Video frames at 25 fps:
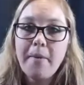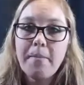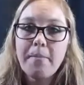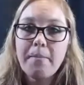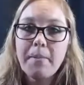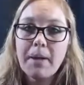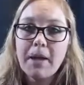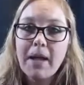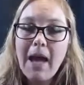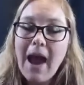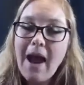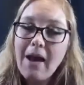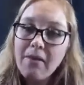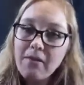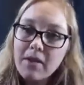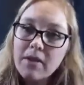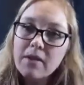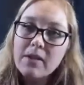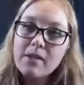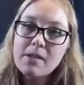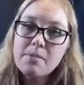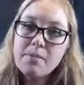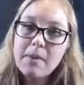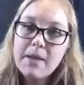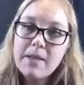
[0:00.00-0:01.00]
But having
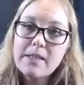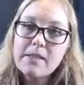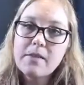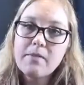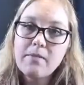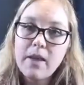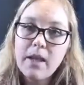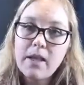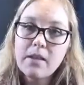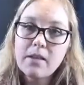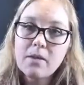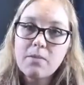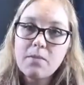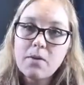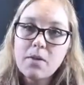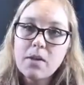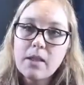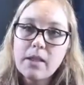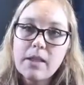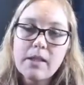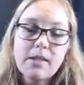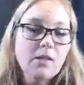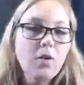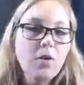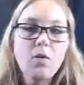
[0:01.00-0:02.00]
the space available
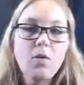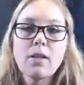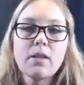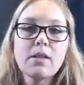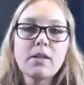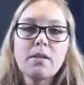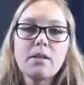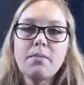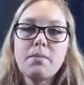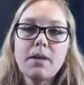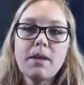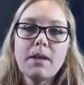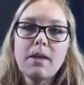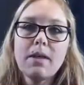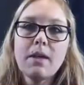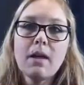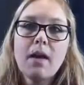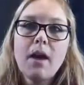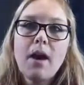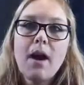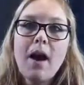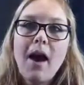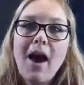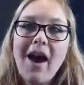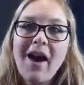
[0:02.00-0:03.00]
is going to be
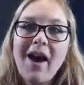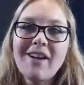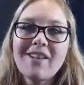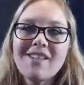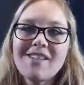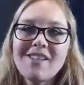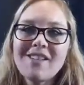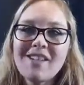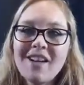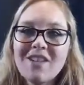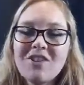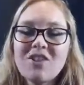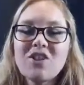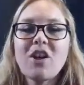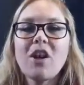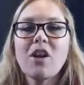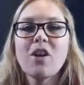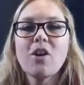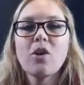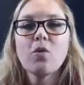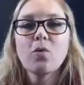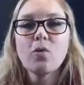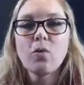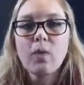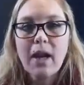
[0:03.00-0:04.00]
such a
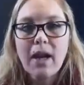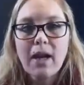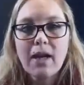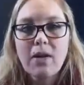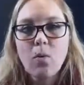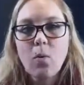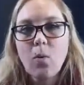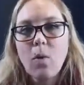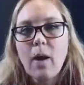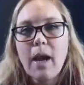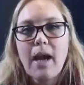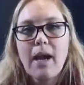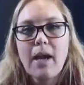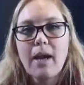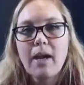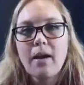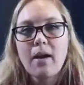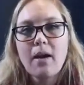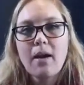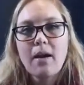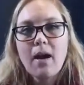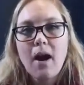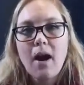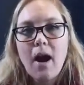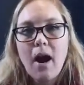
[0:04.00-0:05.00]
great way,
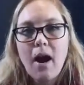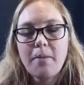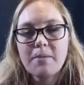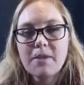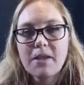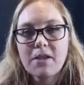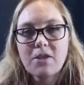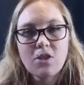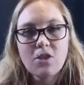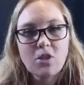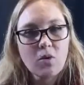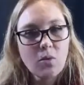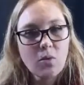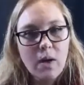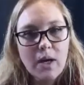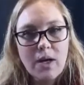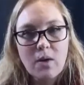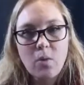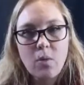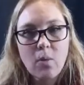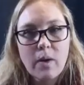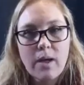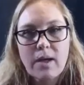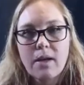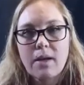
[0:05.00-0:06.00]
such a great
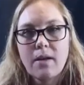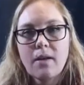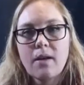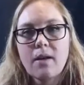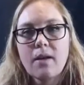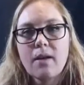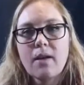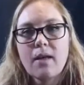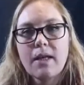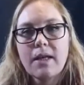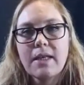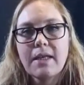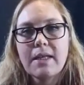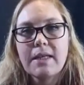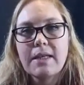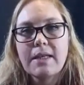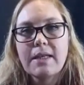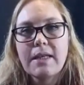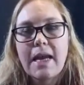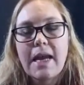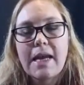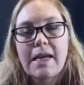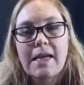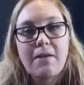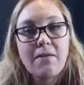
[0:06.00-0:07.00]
win in
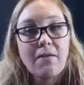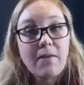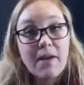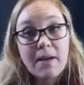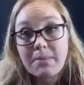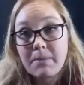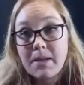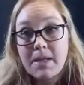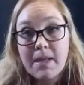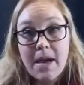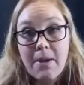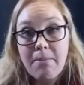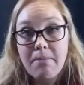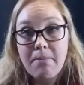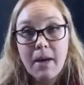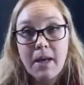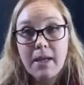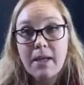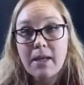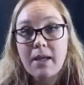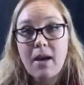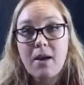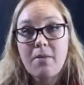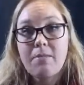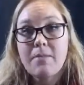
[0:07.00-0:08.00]
any family that
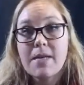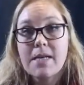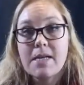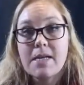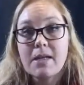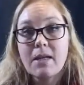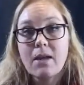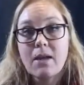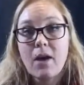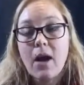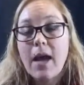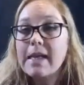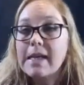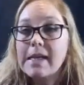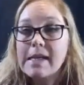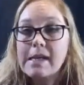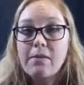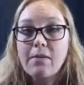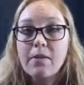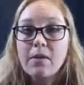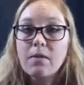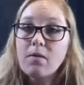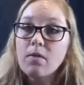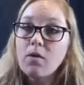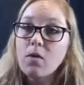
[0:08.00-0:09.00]
might come in, and
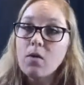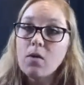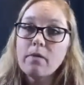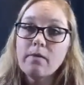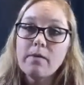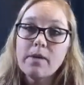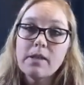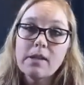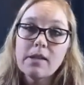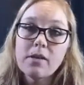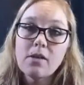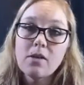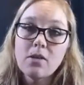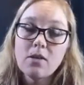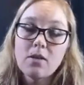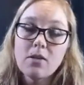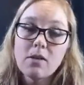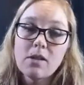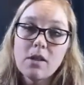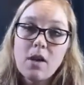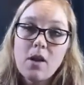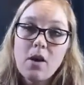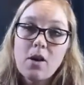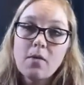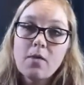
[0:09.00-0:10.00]
even for
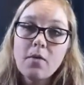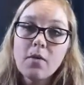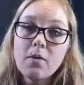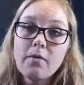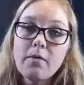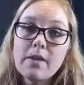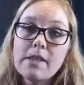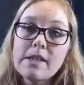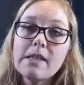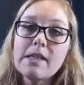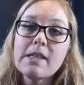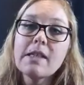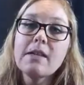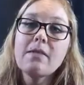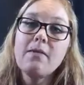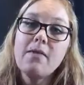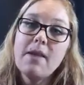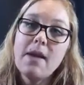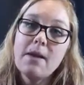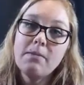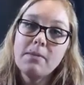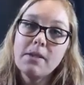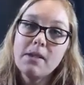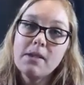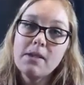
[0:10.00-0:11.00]
visitors, for visiting
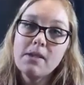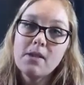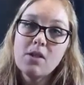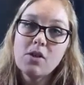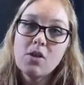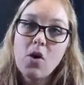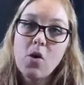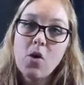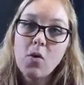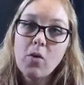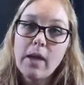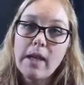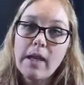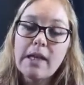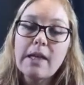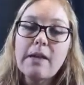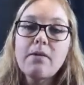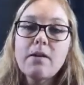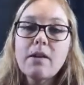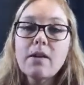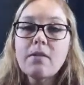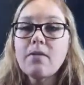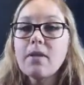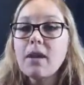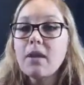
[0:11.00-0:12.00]
families to know that
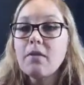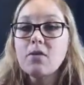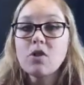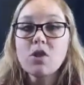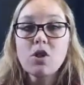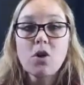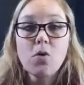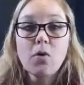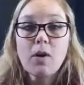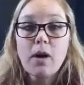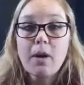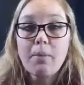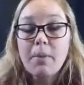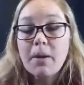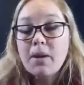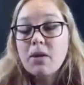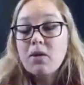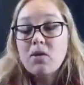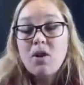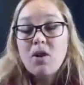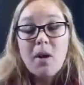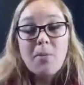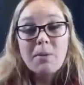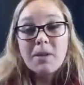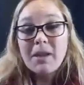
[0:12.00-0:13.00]
even if they've shown up and they're
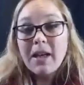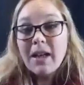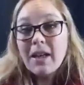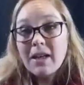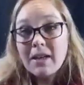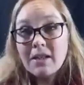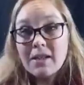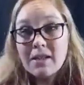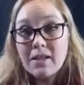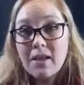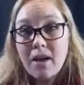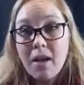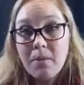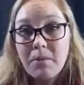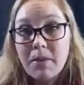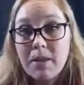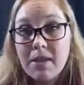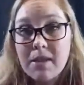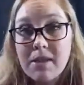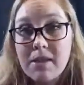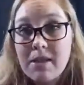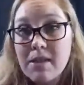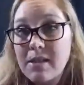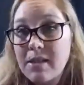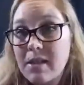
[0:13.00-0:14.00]
not planning to come
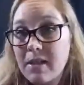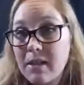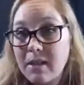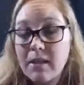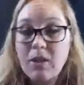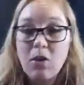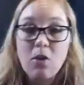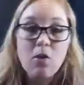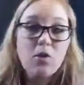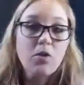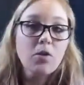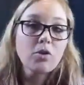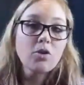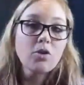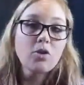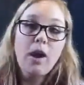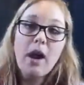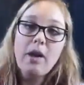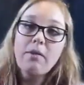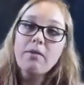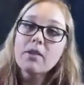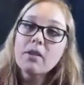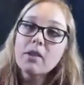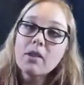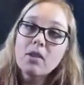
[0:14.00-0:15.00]
consistently, or they're
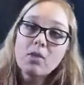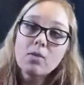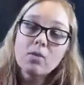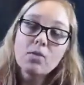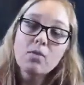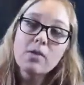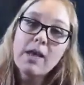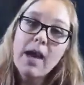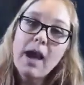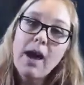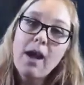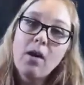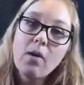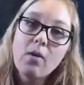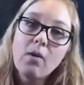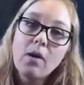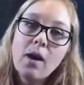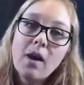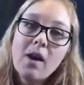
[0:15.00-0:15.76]
traveling through town,